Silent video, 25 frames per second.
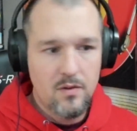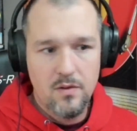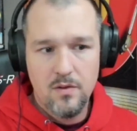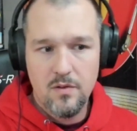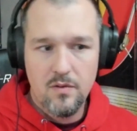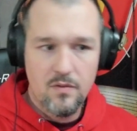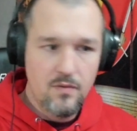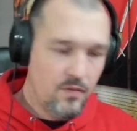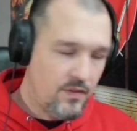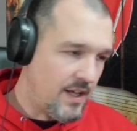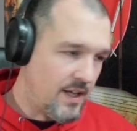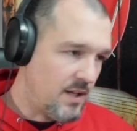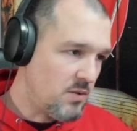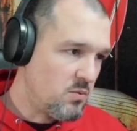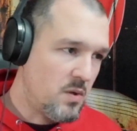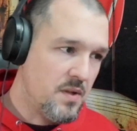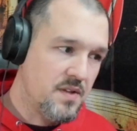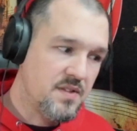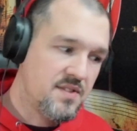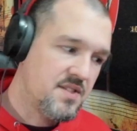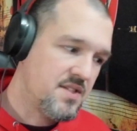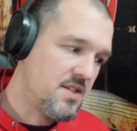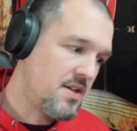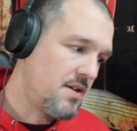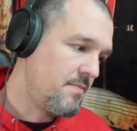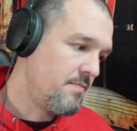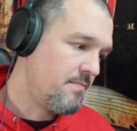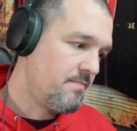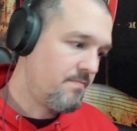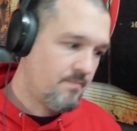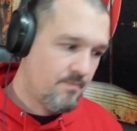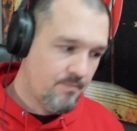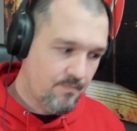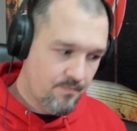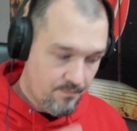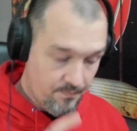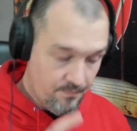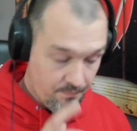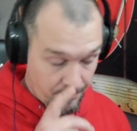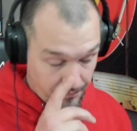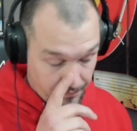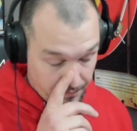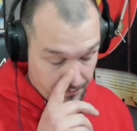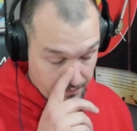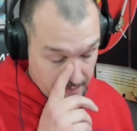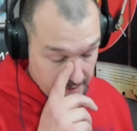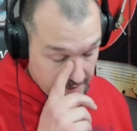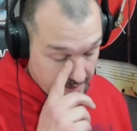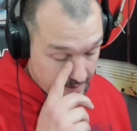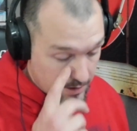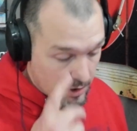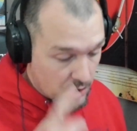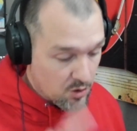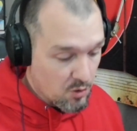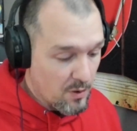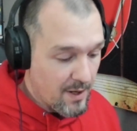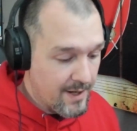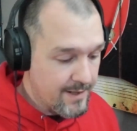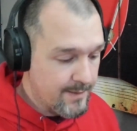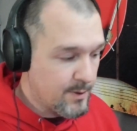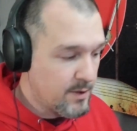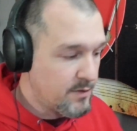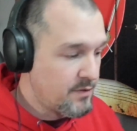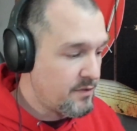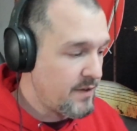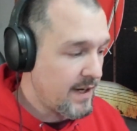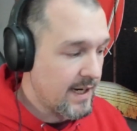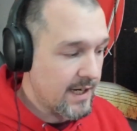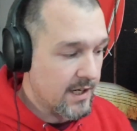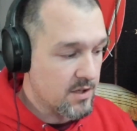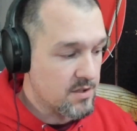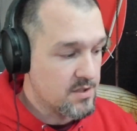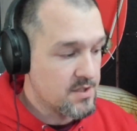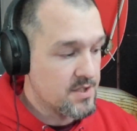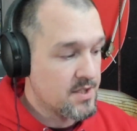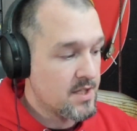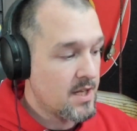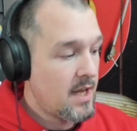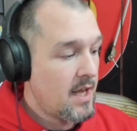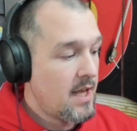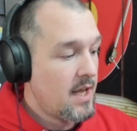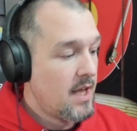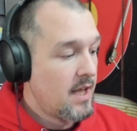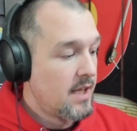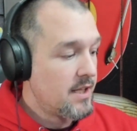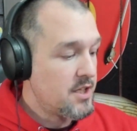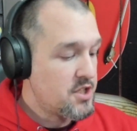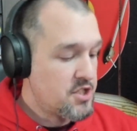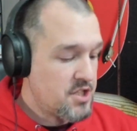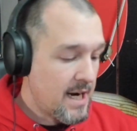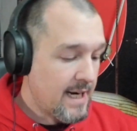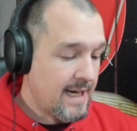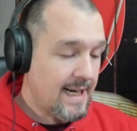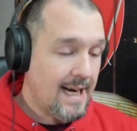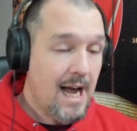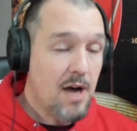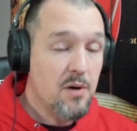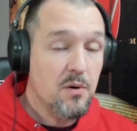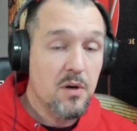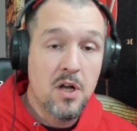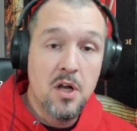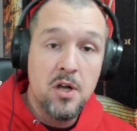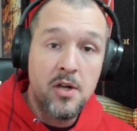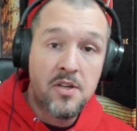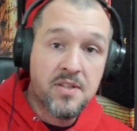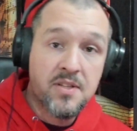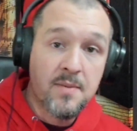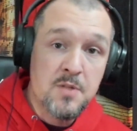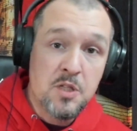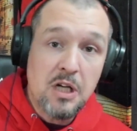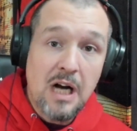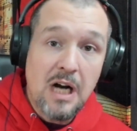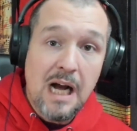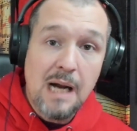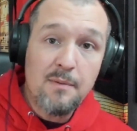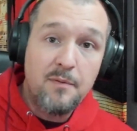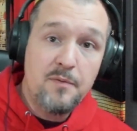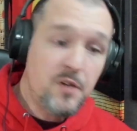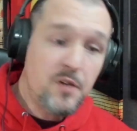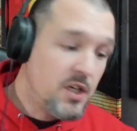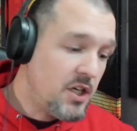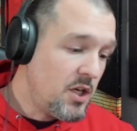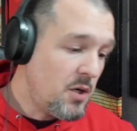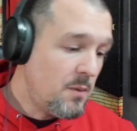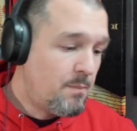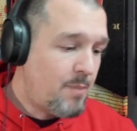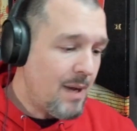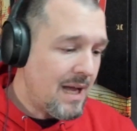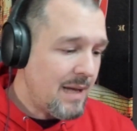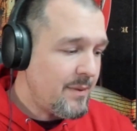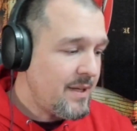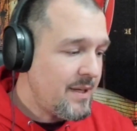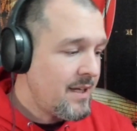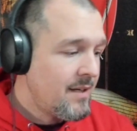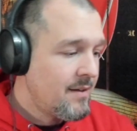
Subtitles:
than with some incredible fingers. Let's check it out. Subscribe if you're new, baby.